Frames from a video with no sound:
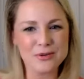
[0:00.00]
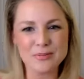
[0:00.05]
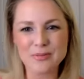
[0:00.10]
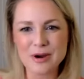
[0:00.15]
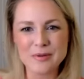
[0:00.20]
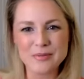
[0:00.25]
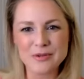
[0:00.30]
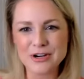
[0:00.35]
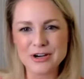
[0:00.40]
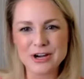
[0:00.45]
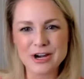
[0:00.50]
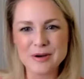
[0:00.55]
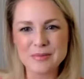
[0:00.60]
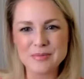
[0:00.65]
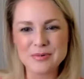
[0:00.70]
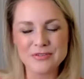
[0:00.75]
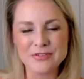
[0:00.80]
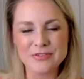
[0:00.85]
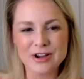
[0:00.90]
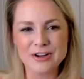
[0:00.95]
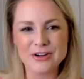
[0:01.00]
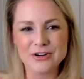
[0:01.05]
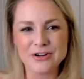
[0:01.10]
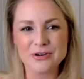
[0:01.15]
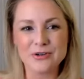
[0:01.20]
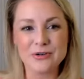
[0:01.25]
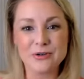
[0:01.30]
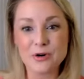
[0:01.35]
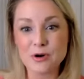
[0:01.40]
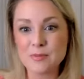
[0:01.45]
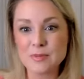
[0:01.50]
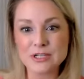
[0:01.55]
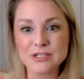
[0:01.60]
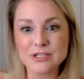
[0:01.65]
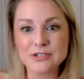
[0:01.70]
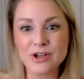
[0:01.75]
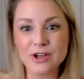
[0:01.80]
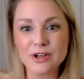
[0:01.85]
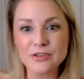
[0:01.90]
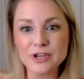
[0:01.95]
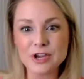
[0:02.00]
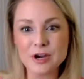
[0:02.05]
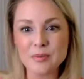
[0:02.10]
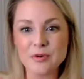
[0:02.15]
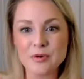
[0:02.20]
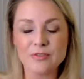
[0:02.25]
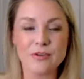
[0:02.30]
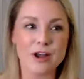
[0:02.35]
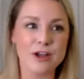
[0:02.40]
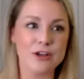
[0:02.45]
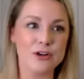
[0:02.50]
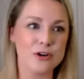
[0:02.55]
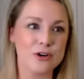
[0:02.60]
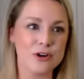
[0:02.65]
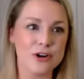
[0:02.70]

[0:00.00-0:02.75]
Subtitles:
primary care provider or a mental health care provider or